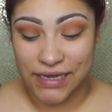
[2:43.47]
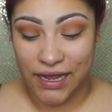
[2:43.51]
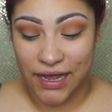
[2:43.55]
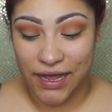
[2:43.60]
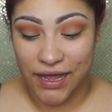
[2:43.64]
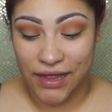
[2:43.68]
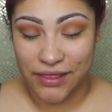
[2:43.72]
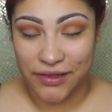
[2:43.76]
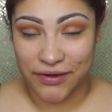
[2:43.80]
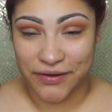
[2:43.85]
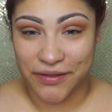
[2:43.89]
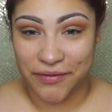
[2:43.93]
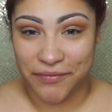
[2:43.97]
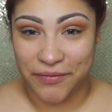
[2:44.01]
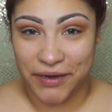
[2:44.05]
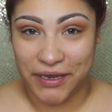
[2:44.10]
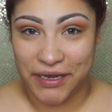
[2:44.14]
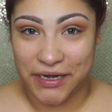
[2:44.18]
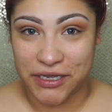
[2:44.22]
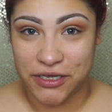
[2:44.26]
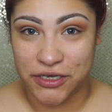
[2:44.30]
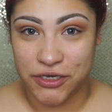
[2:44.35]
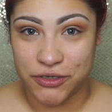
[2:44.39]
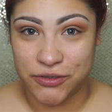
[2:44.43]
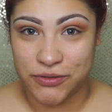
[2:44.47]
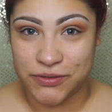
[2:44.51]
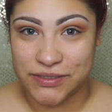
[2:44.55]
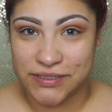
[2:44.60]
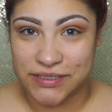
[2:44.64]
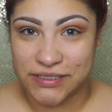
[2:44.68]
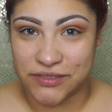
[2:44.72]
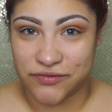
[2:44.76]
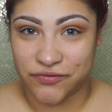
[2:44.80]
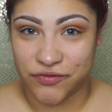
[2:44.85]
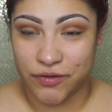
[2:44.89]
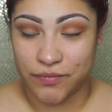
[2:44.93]
color that we're going to use
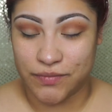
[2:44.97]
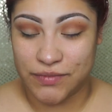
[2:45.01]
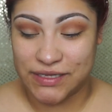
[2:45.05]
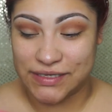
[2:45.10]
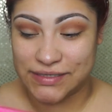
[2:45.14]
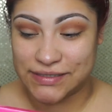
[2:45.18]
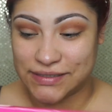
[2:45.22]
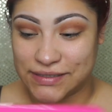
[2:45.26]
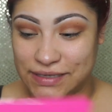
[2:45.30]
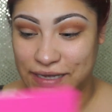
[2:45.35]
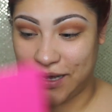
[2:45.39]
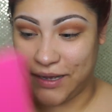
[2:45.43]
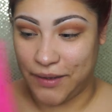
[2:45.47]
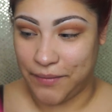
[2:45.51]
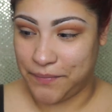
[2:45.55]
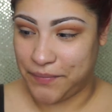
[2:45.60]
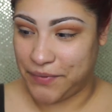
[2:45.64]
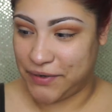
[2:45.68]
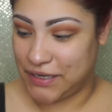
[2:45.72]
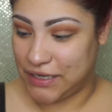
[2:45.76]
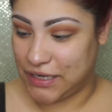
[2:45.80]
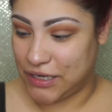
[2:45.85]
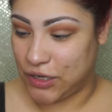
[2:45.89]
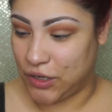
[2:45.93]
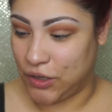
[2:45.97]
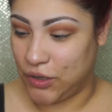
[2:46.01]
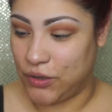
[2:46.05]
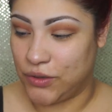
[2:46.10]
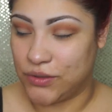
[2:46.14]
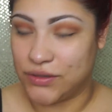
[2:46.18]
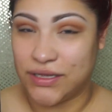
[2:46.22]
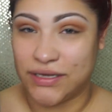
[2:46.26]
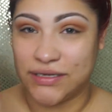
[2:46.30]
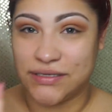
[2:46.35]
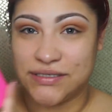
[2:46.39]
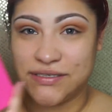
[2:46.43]
is from this company
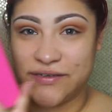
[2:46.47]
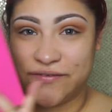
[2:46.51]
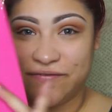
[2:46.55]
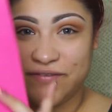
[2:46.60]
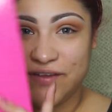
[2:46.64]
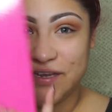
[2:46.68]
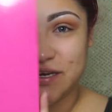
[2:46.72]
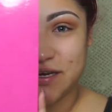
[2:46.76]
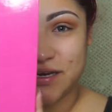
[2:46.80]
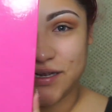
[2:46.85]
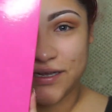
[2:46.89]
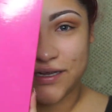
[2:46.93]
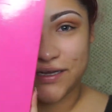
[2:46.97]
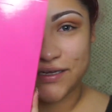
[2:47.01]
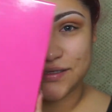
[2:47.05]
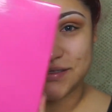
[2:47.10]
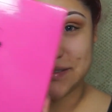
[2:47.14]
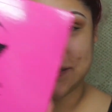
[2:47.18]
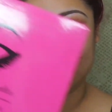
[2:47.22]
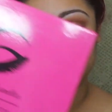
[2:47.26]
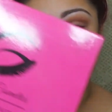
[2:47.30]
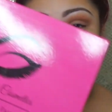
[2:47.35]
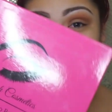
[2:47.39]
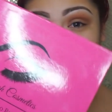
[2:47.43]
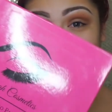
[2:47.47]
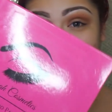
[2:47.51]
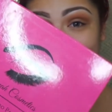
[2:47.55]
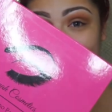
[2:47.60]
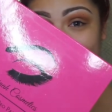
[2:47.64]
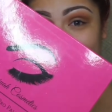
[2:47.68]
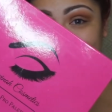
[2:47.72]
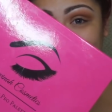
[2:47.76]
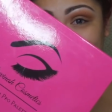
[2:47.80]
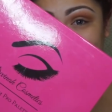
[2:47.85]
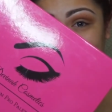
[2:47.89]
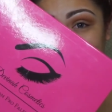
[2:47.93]
called Davina
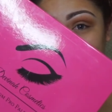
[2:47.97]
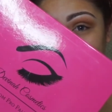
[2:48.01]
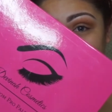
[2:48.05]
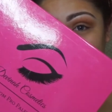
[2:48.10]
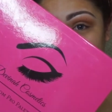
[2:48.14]
Cosmetics,